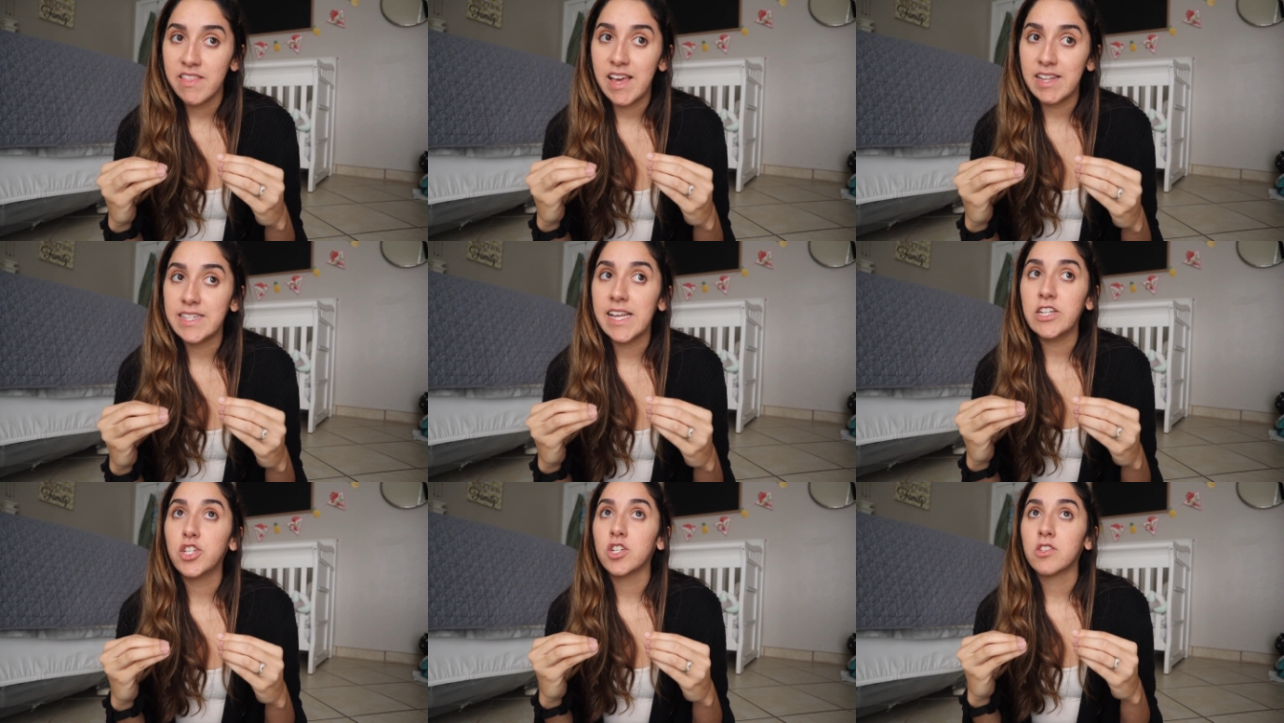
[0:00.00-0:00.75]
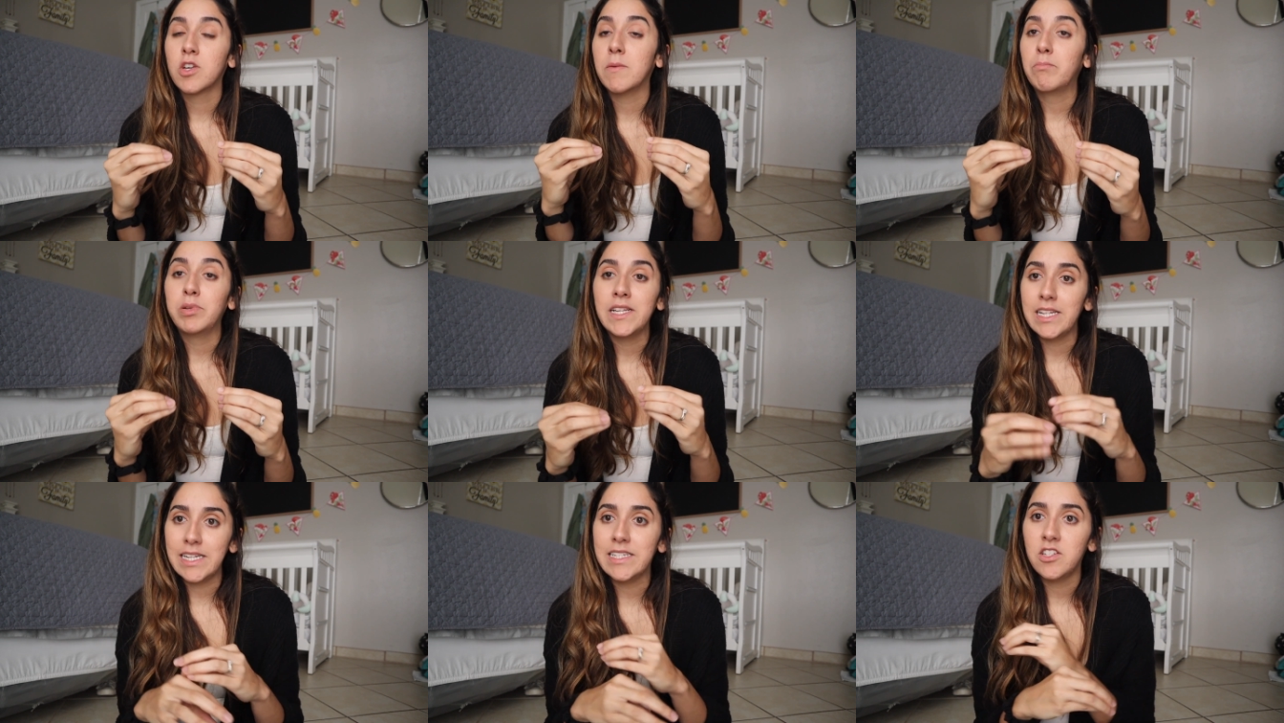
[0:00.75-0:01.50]
that they just
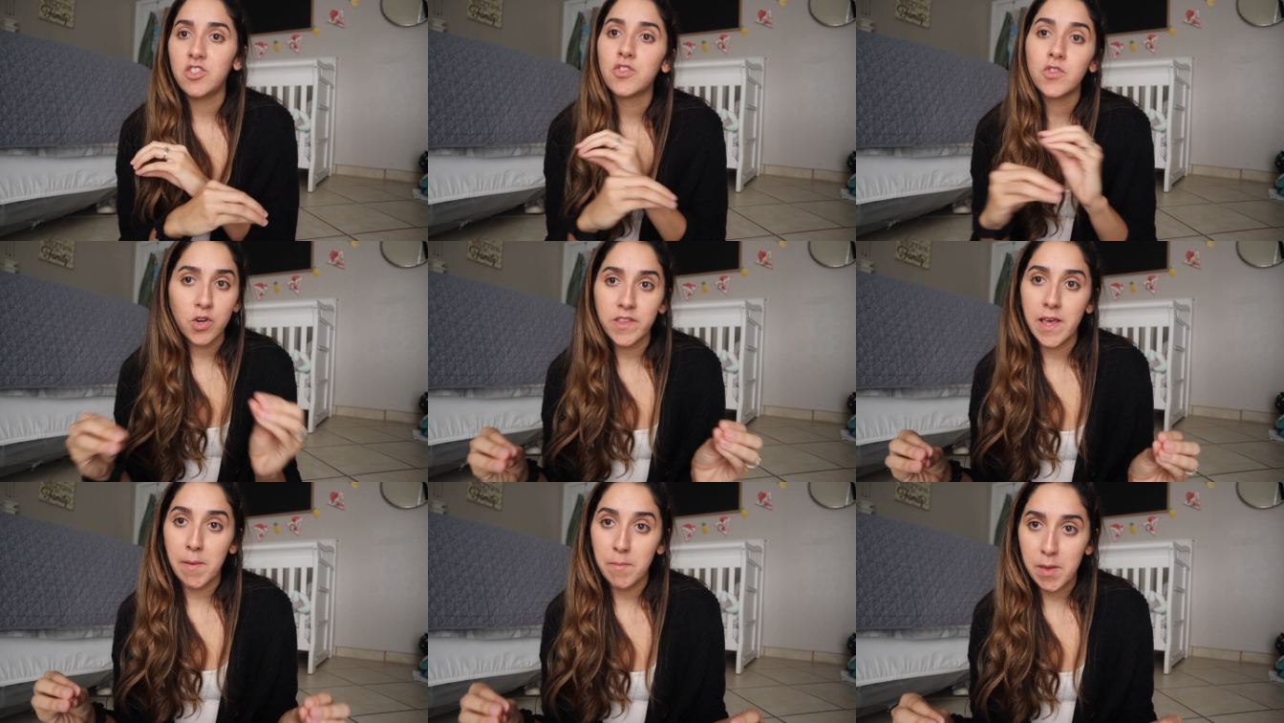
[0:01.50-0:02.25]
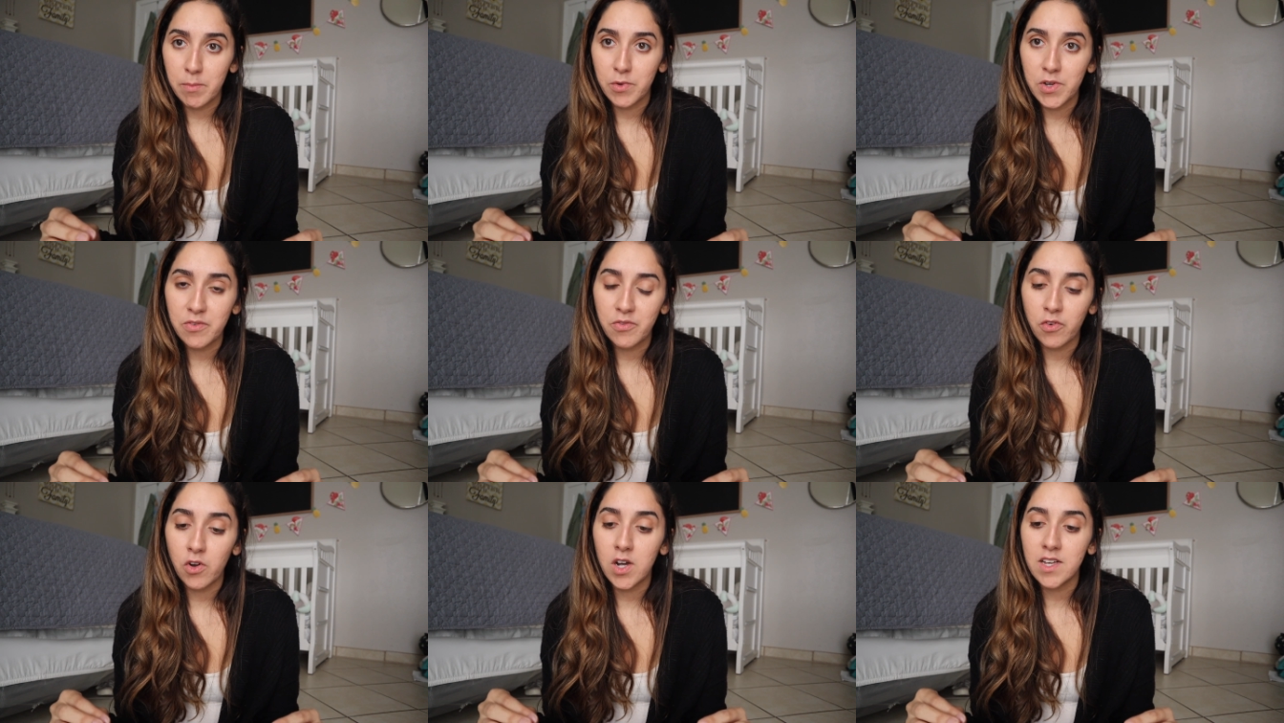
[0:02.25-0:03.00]
completely destroyed that memory
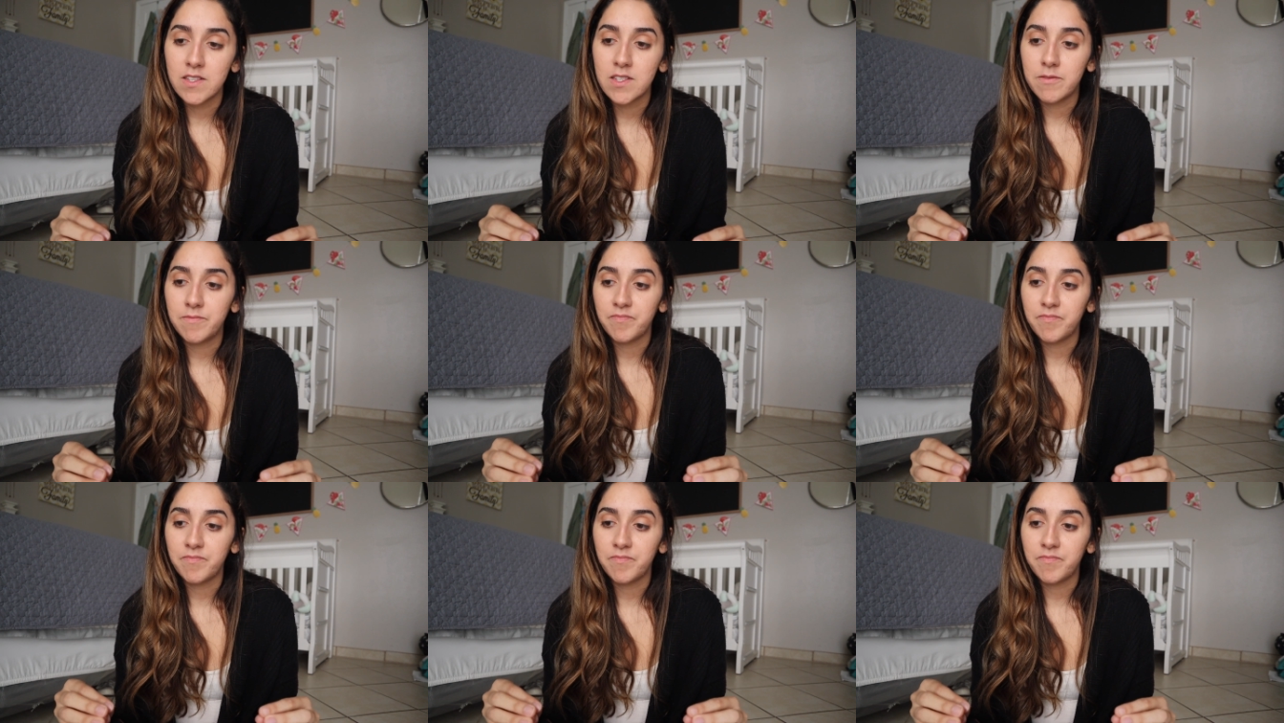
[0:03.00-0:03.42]
for us.